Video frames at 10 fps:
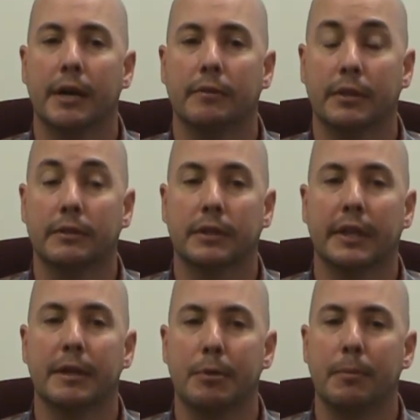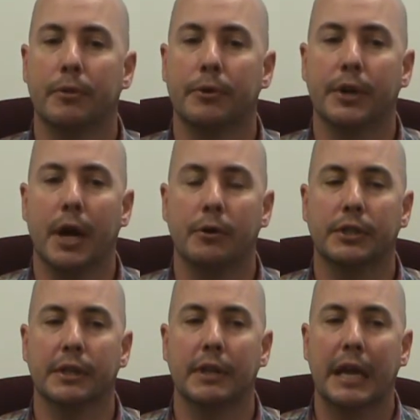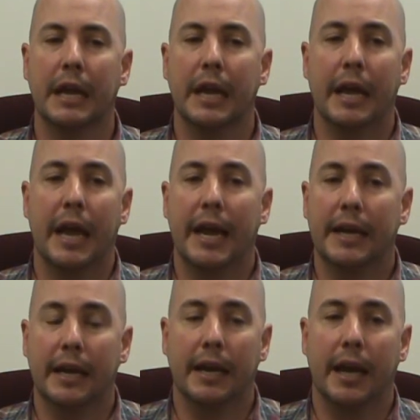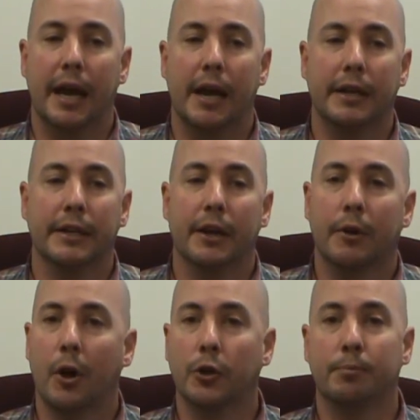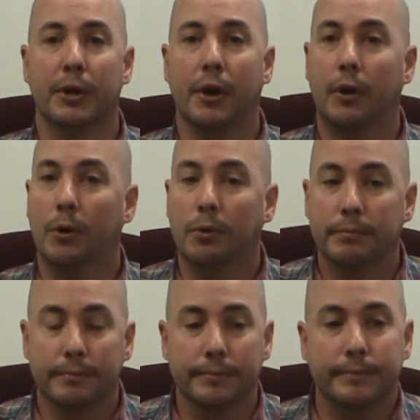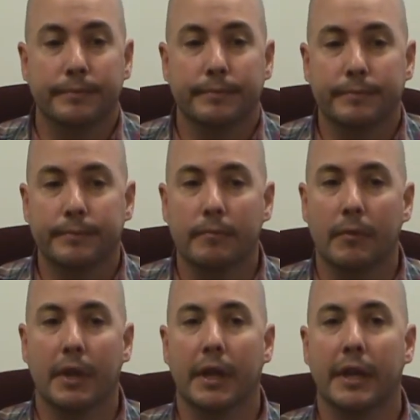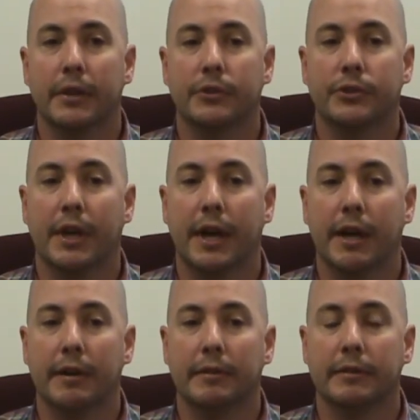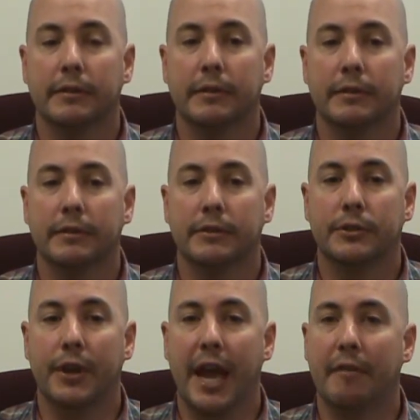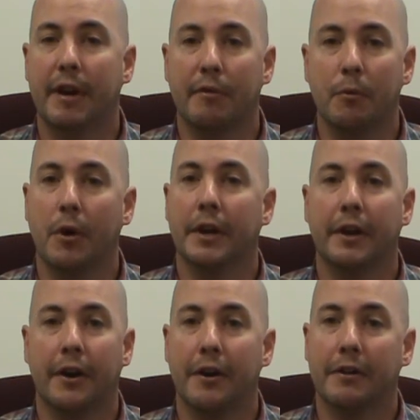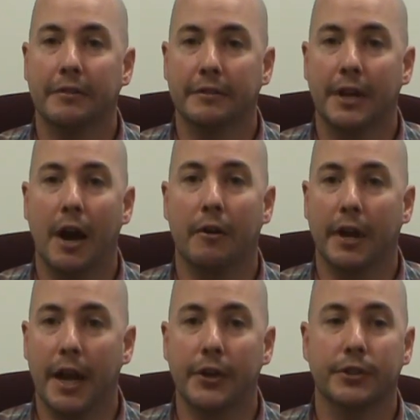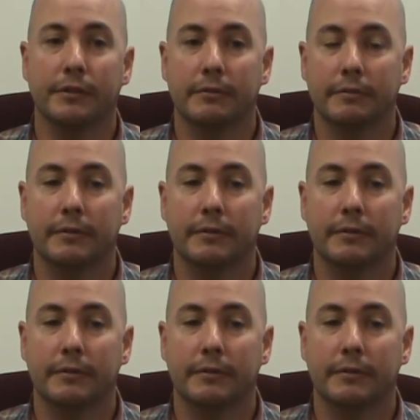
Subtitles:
to lead people through coaching. And an ultimate goal is to have everyone in our congregation